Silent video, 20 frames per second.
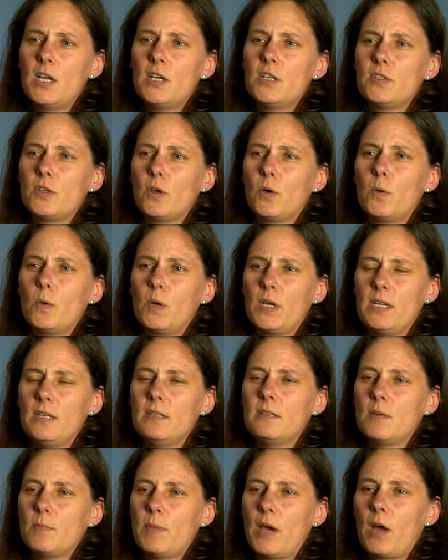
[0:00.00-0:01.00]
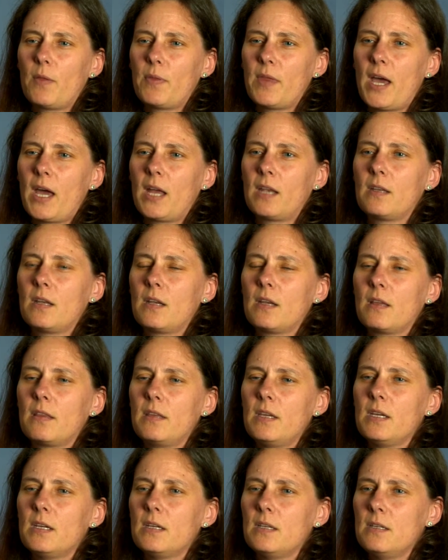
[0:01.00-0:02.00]
So it is about that, and I
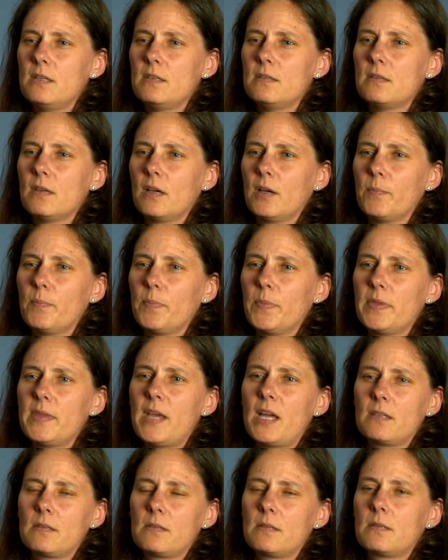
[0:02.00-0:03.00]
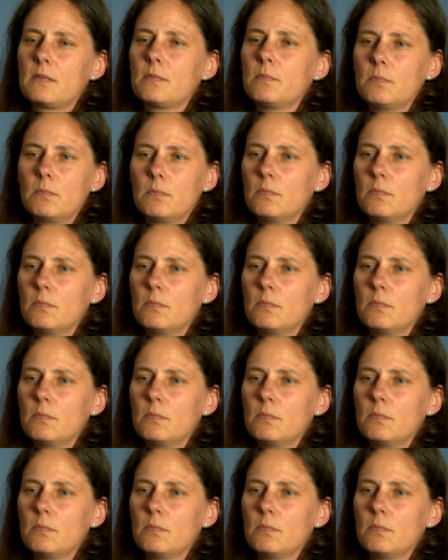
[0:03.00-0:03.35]
think it is um, that's